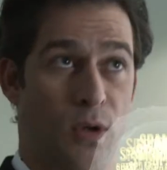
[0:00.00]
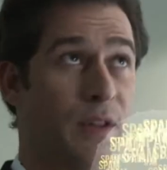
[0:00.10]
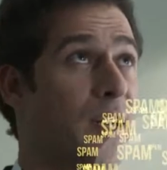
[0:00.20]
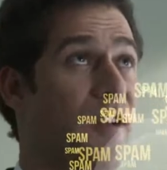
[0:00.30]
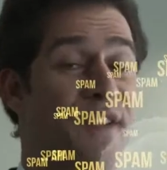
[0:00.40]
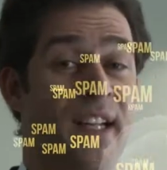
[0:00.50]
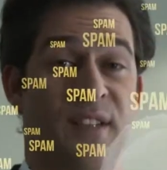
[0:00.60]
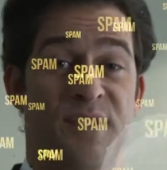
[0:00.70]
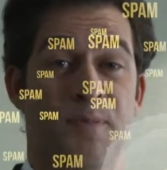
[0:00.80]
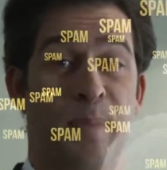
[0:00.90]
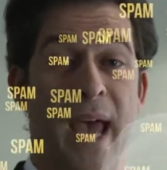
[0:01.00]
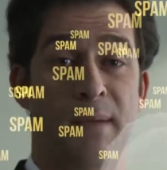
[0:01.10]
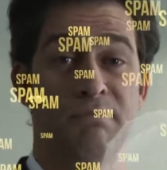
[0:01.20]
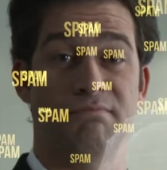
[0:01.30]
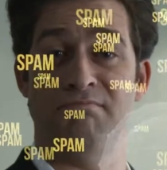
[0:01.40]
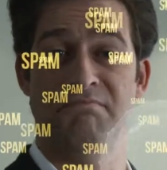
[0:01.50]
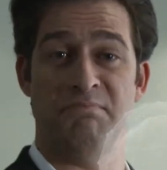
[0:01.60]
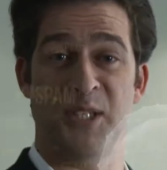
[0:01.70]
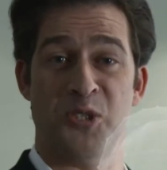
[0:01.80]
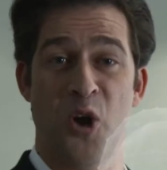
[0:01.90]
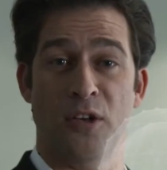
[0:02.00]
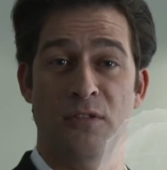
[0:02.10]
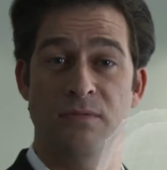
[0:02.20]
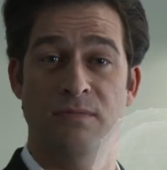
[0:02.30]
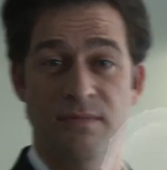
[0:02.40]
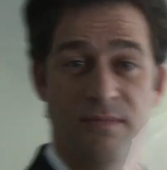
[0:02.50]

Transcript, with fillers: All the ineffective spam is gone.